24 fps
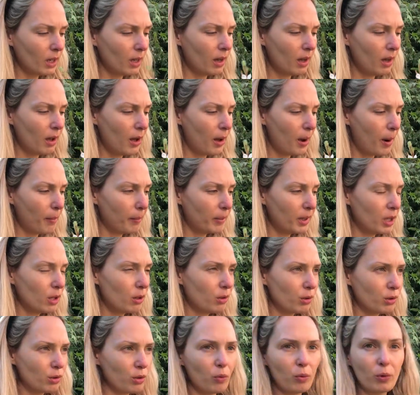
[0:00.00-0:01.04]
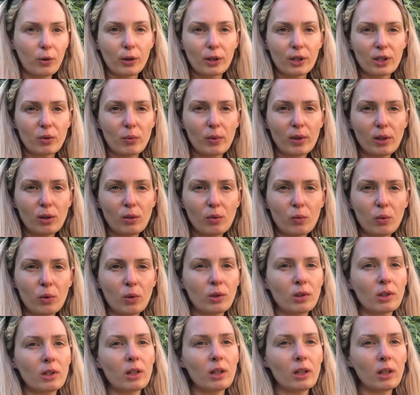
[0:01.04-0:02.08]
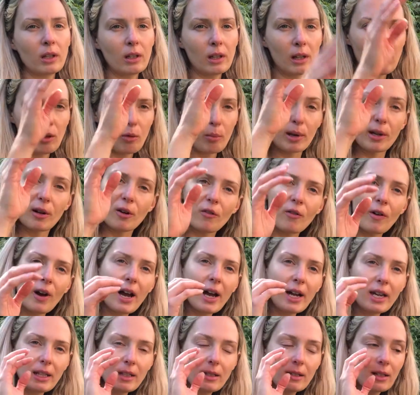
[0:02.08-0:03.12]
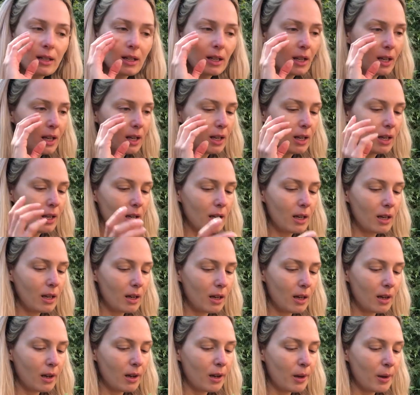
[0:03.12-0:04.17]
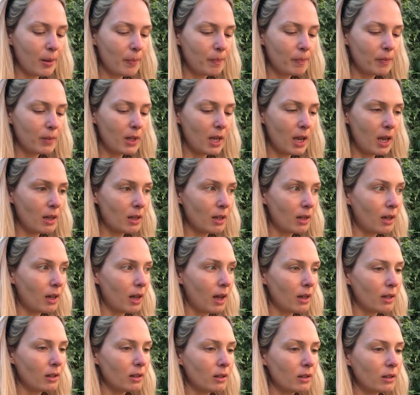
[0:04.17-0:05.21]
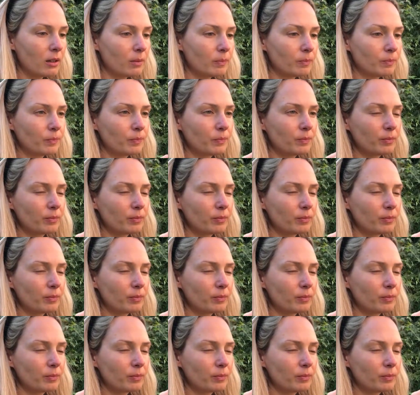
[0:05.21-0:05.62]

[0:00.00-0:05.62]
It also works when you want a little bit of height and the color